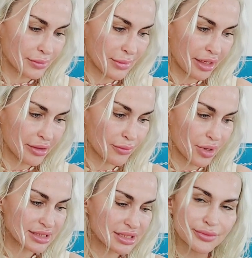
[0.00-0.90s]
Eight of
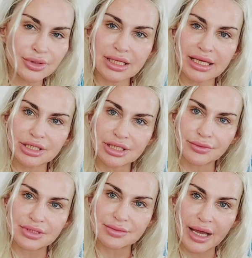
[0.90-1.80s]
Wands. Communication
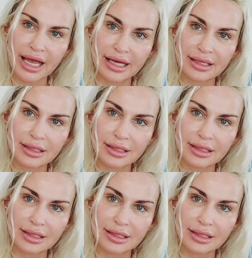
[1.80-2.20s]
was bad.